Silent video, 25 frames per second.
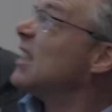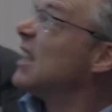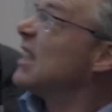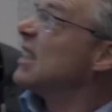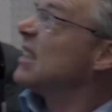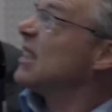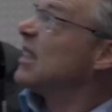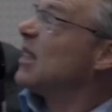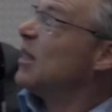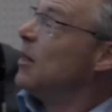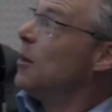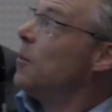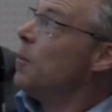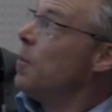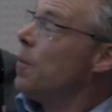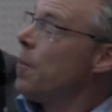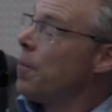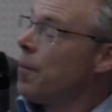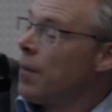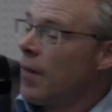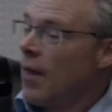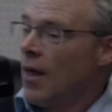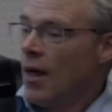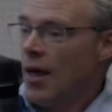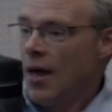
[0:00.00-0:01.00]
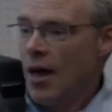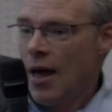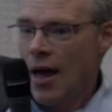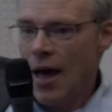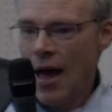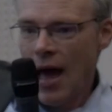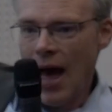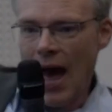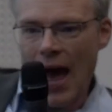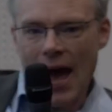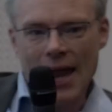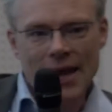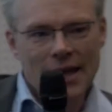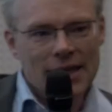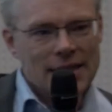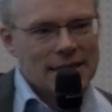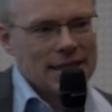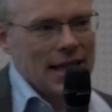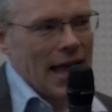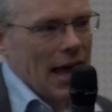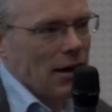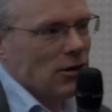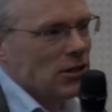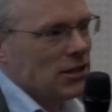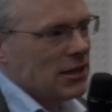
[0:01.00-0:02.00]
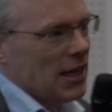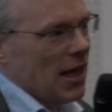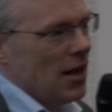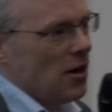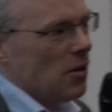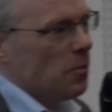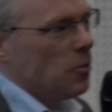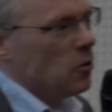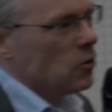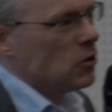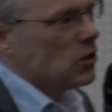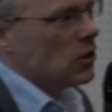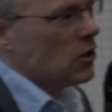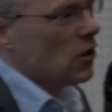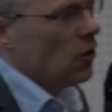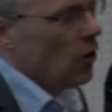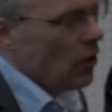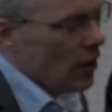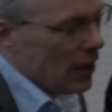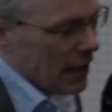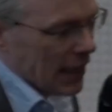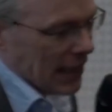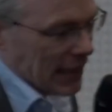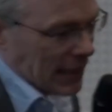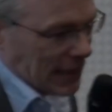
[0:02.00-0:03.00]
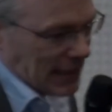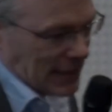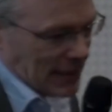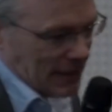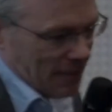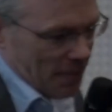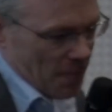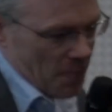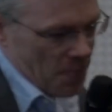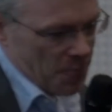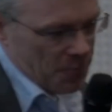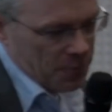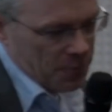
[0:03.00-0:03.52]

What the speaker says: system and is now shareable to colleagues?